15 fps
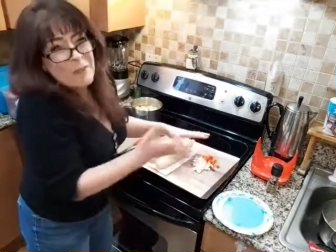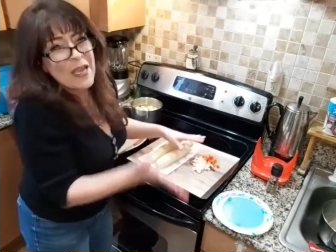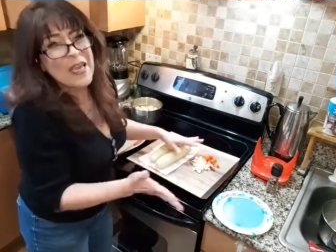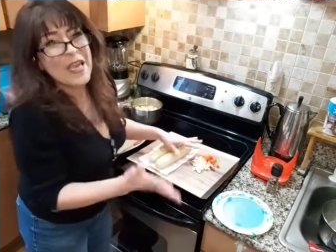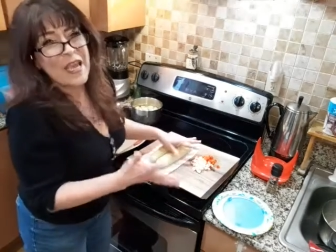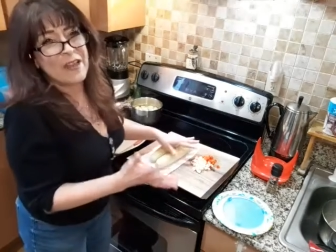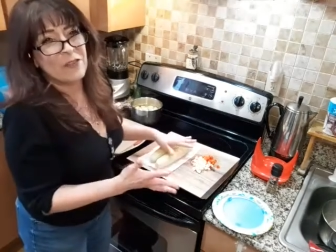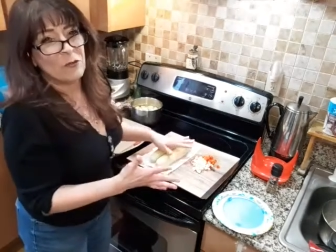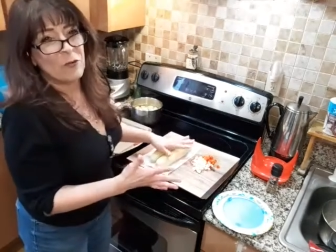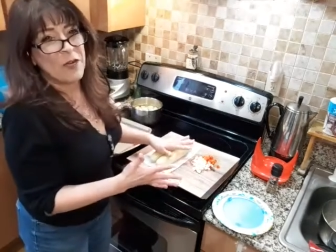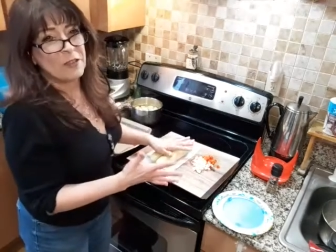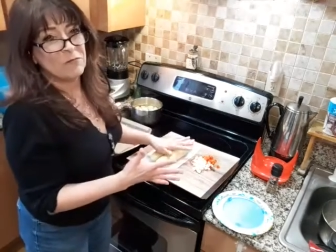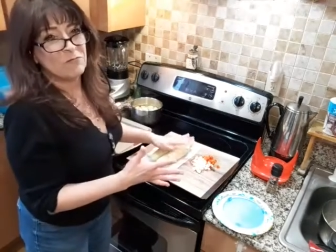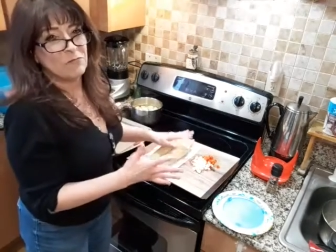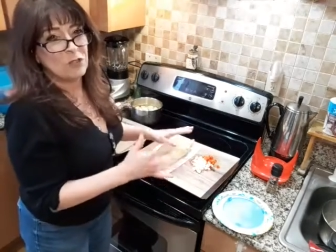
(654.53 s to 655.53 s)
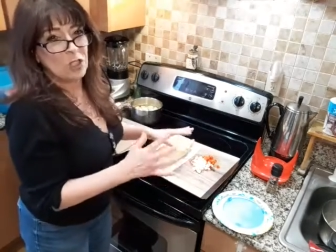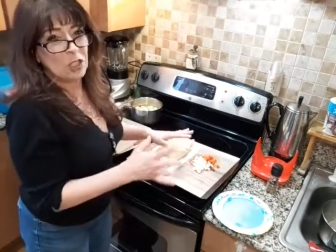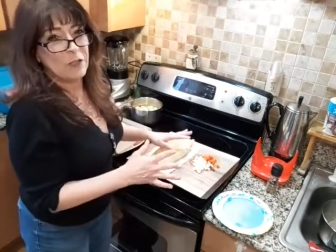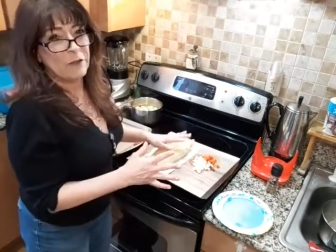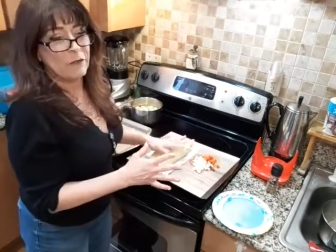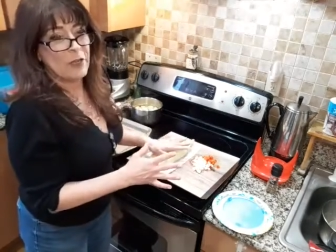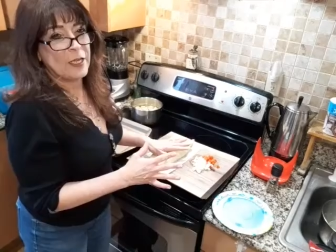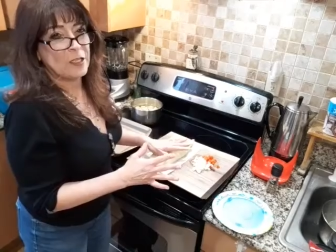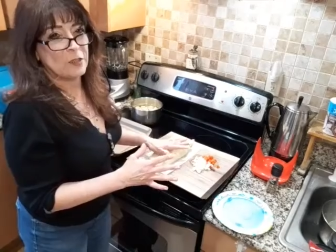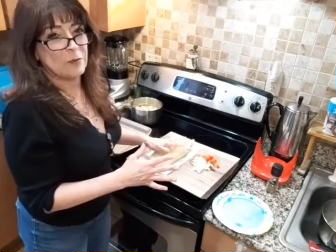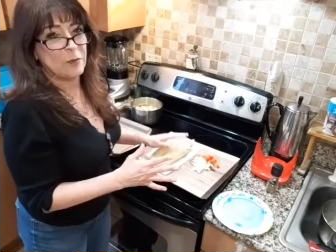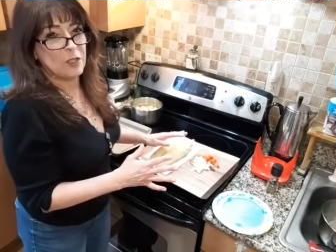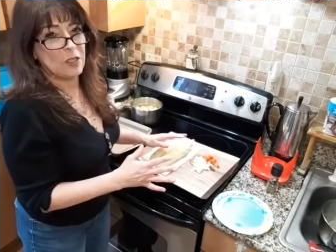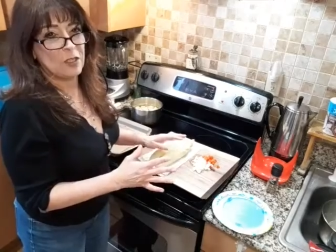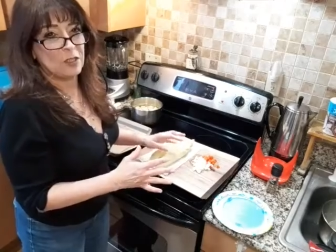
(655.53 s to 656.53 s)
may add the red chili flakes
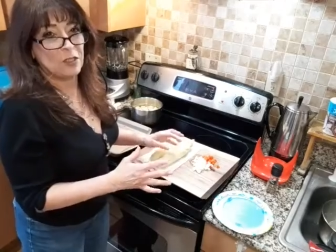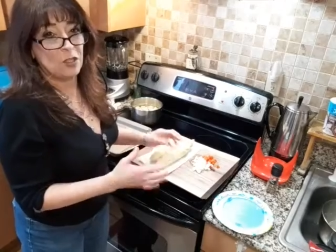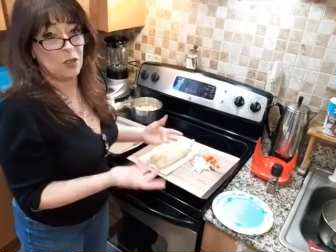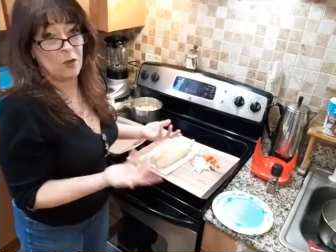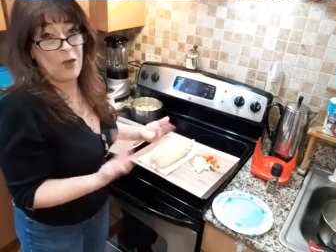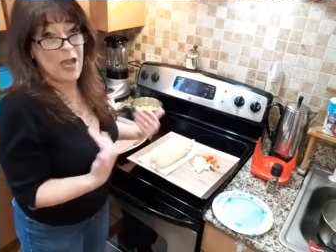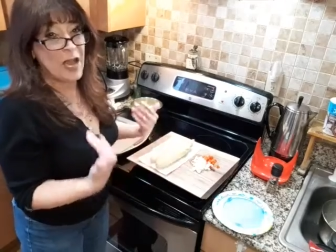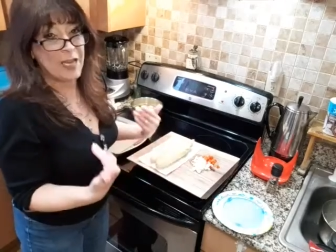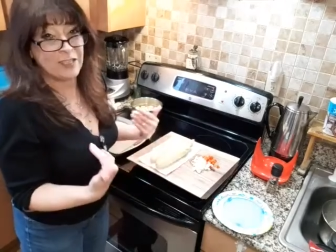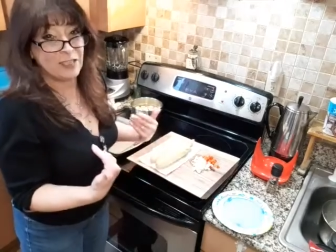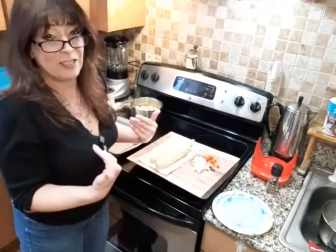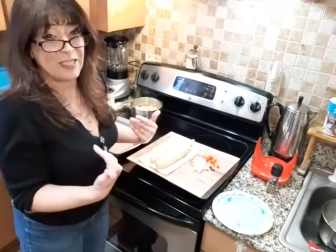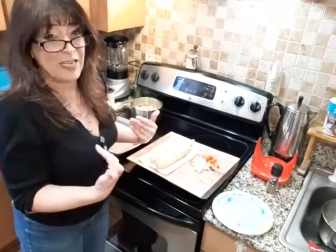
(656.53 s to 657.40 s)
because, you know, I just